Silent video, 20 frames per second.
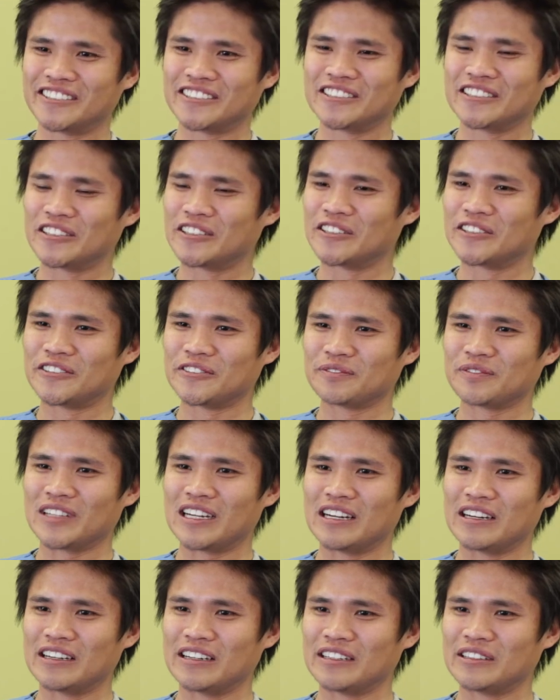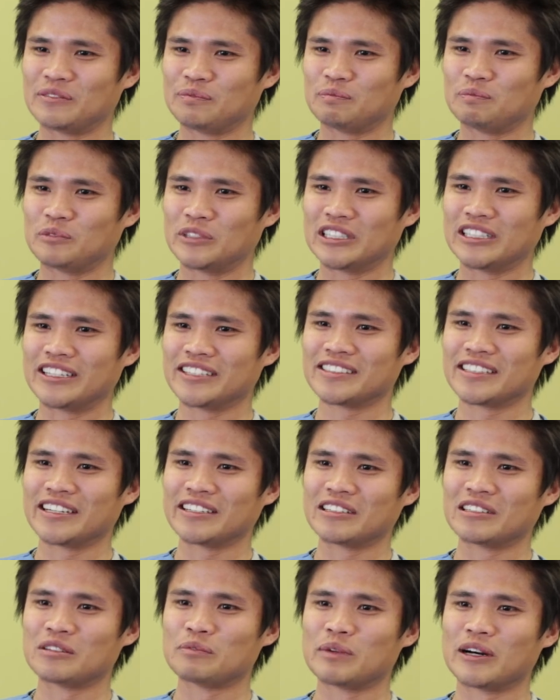So I'm pretty
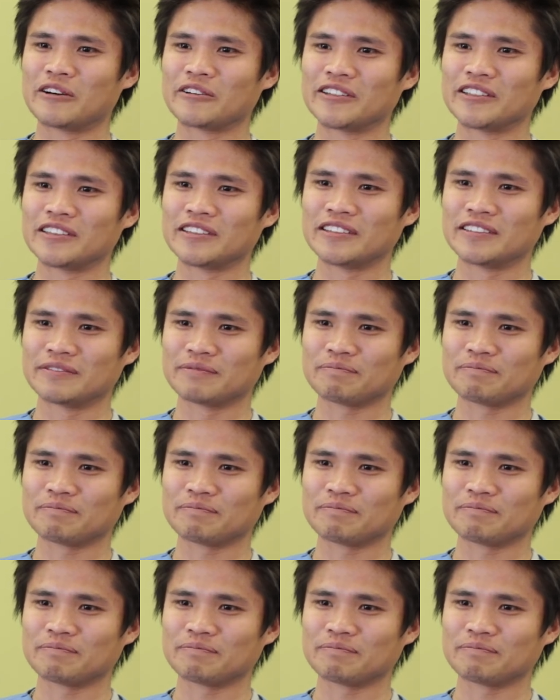excited about it.